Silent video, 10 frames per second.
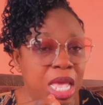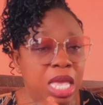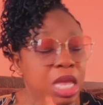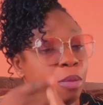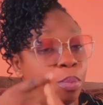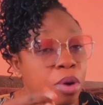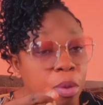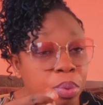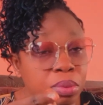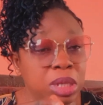in
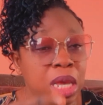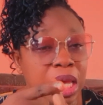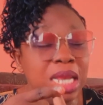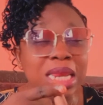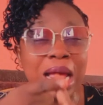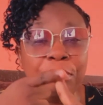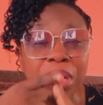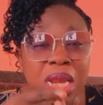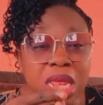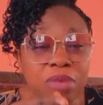purpose, in their
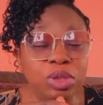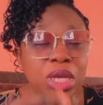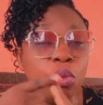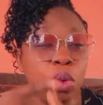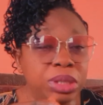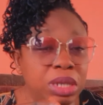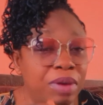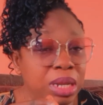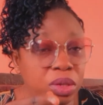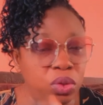beliefs, in
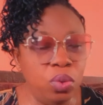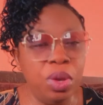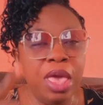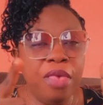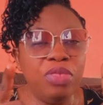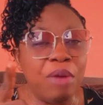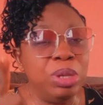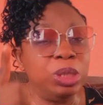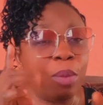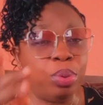whatever they do. There
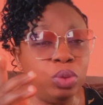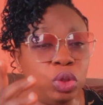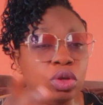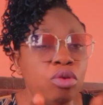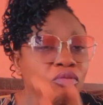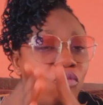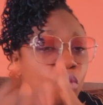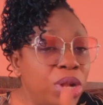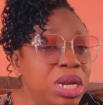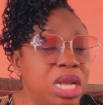is a position of
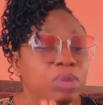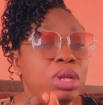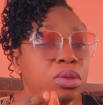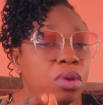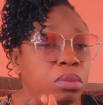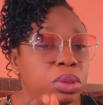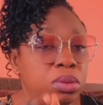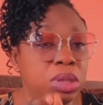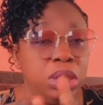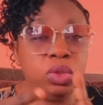oneness when it comes
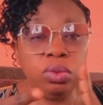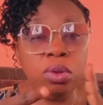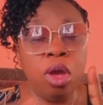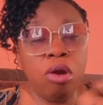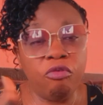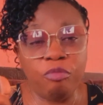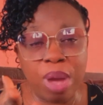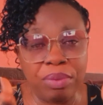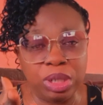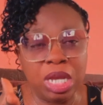to the issue of
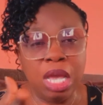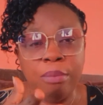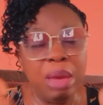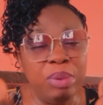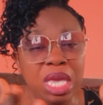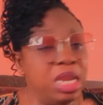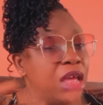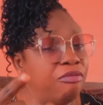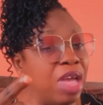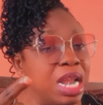marriage. Maybe in
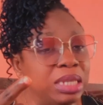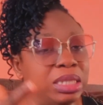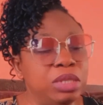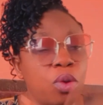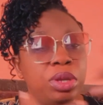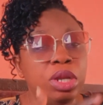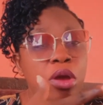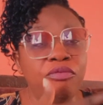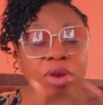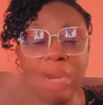their finances or in
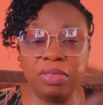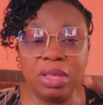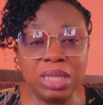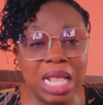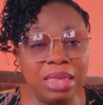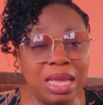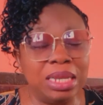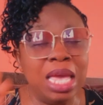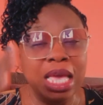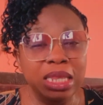every other things like
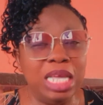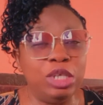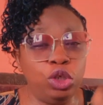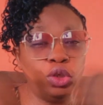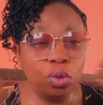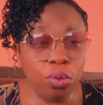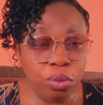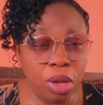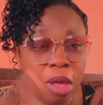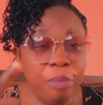that, there
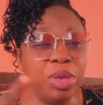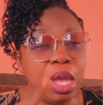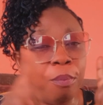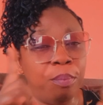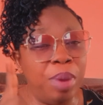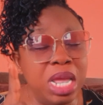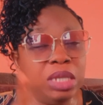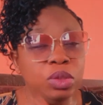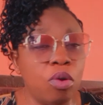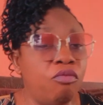should be a
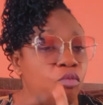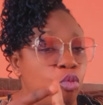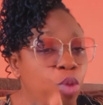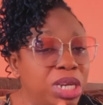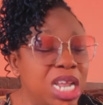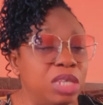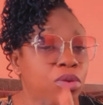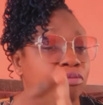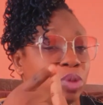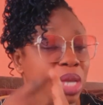place of oneness,
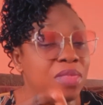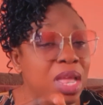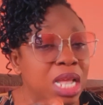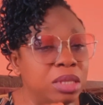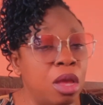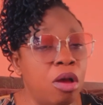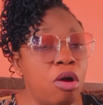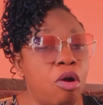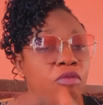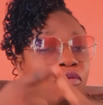of togetherness,
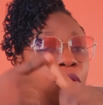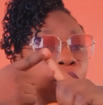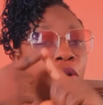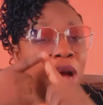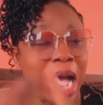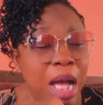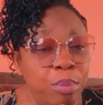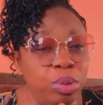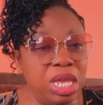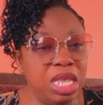of
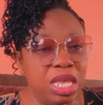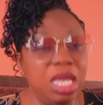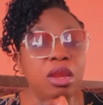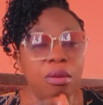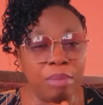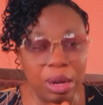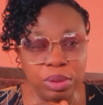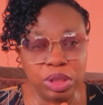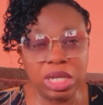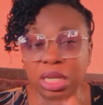harmony in
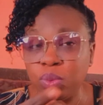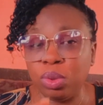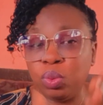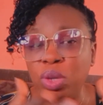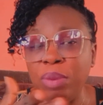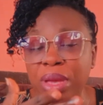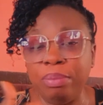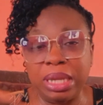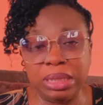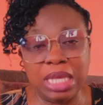marriage. That is what we mean
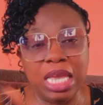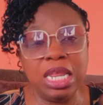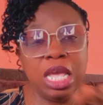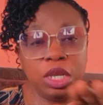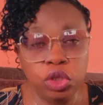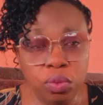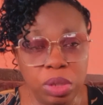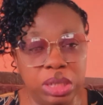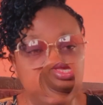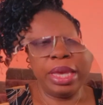by saying
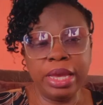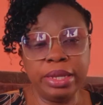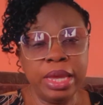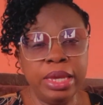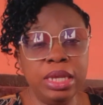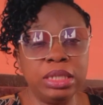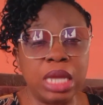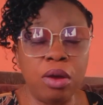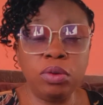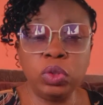unity. Again, it
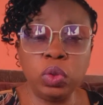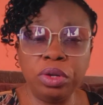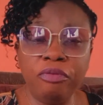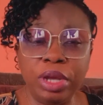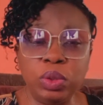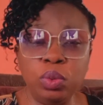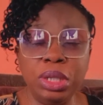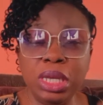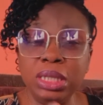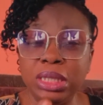can also refer to
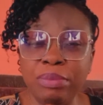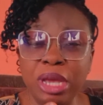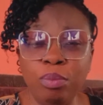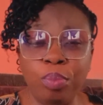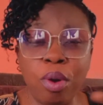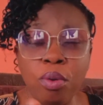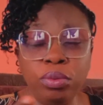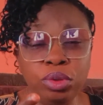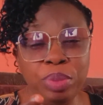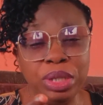the intimate
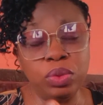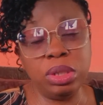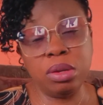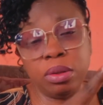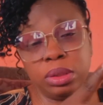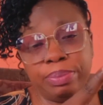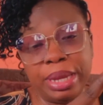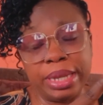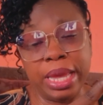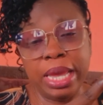bond between
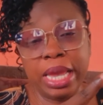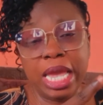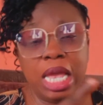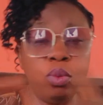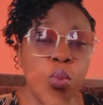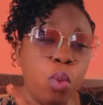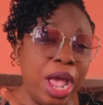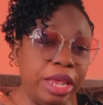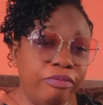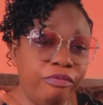husband and
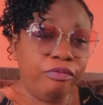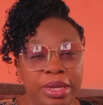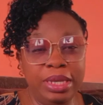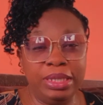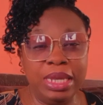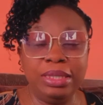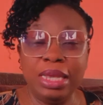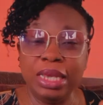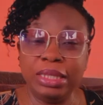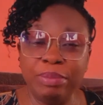wife. It is
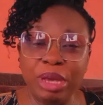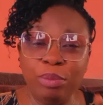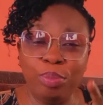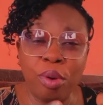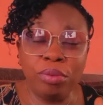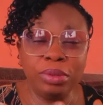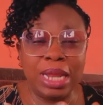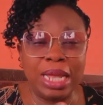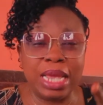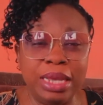the intimate bond
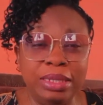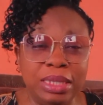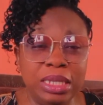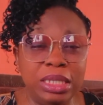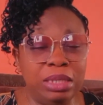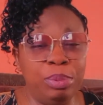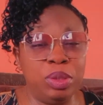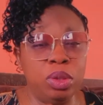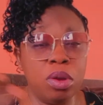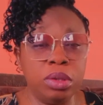that exists
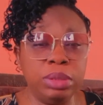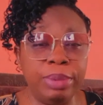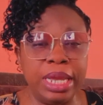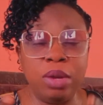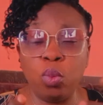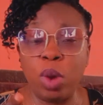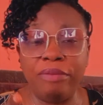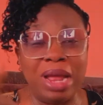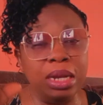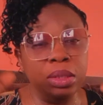between husband and wife
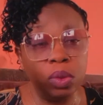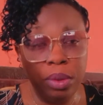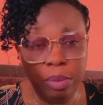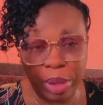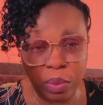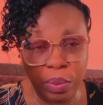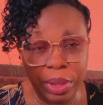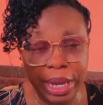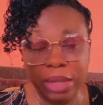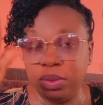that is only
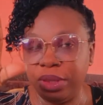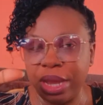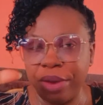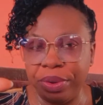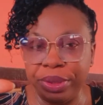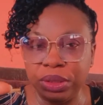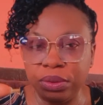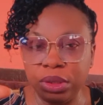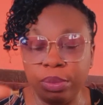peculiar to their relationship.